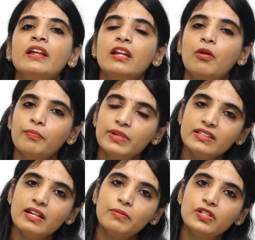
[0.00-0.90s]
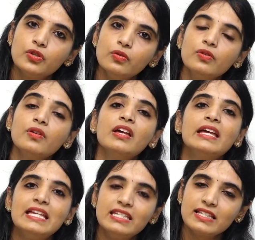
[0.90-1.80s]
Now, myth number two,
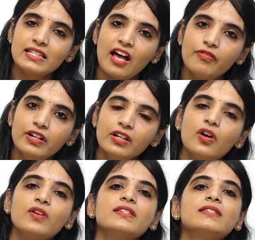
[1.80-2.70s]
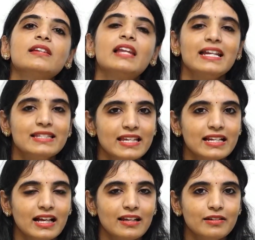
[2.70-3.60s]
eating saffron causes a light
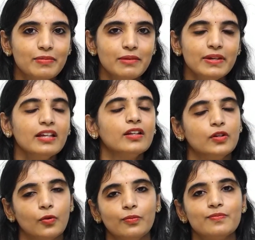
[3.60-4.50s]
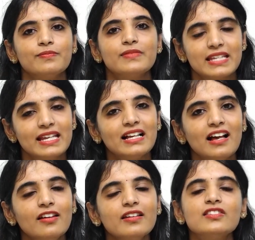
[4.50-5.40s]
skin colored baby? No, skin
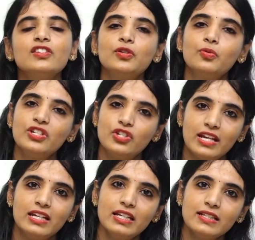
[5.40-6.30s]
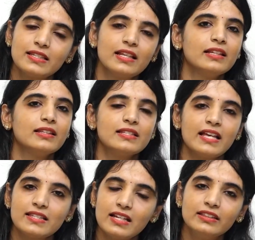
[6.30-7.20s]
color is to do with genetics. This
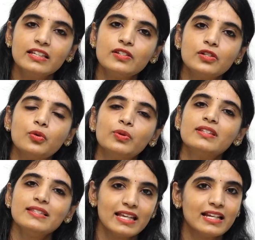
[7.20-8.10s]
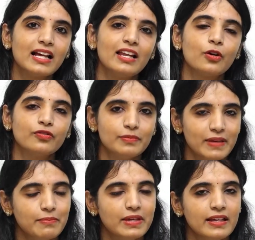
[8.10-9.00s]
has nothing to do with the skin color of the
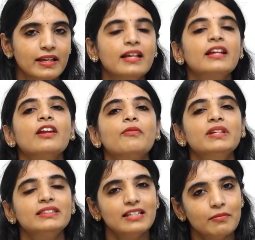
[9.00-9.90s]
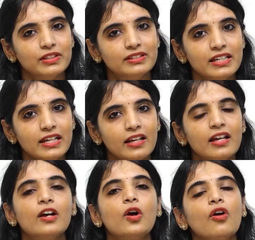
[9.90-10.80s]
baby. Now, myth number three,
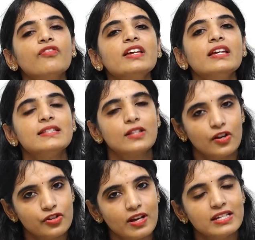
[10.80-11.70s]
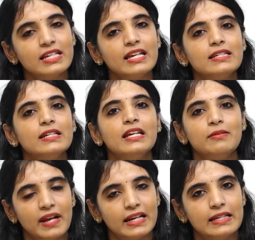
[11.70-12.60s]
coffee is contraindicated
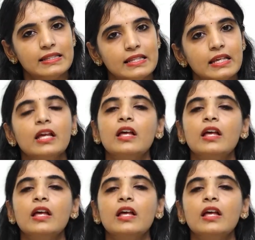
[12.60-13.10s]
in pregnancy.